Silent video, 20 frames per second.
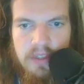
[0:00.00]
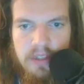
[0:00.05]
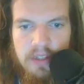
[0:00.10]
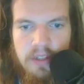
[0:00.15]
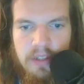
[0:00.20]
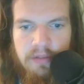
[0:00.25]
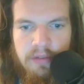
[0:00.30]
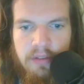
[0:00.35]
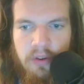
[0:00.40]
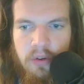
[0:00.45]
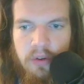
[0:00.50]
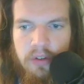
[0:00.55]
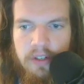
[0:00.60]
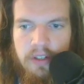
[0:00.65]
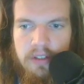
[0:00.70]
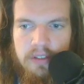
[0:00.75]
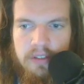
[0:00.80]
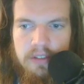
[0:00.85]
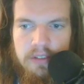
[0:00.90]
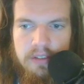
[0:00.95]
the floor
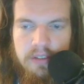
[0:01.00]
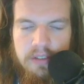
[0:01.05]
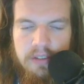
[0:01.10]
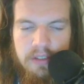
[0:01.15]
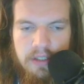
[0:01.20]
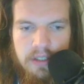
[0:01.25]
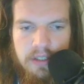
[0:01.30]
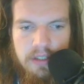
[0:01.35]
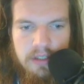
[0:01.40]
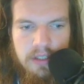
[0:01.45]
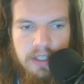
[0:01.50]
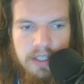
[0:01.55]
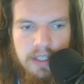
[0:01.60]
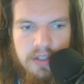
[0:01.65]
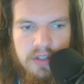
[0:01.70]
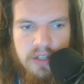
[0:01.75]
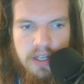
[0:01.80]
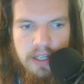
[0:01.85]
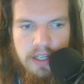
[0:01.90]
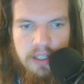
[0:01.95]

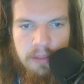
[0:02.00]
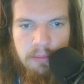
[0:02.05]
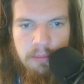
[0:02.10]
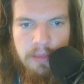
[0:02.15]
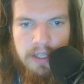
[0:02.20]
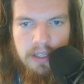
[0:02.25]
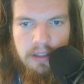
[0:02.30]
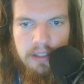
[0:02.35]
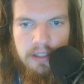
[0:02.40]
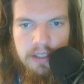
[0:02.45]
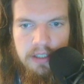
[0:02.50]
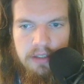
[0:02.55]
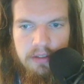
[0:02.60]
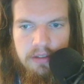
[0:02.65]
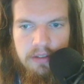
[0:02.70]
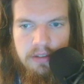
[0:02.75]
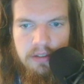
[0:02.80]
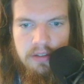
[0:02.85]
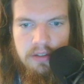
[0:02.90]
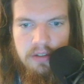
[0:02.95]
inside the building
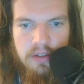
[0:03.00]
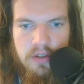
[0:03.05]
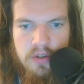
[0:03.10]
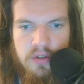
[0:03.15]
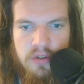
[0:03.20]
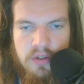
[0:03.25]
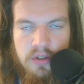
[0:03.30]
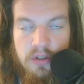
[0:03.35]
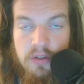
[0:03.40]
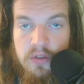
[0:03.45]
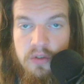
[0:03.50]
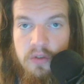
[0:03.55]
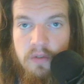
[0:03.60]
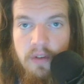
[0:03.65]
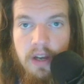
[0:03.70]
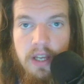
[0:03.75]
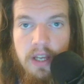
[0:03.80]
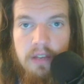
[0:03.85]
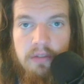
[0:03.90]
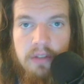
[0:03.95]

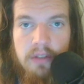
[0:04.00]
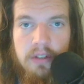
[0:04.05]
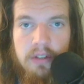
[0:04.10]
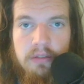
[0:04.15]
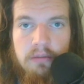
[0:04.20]
survived.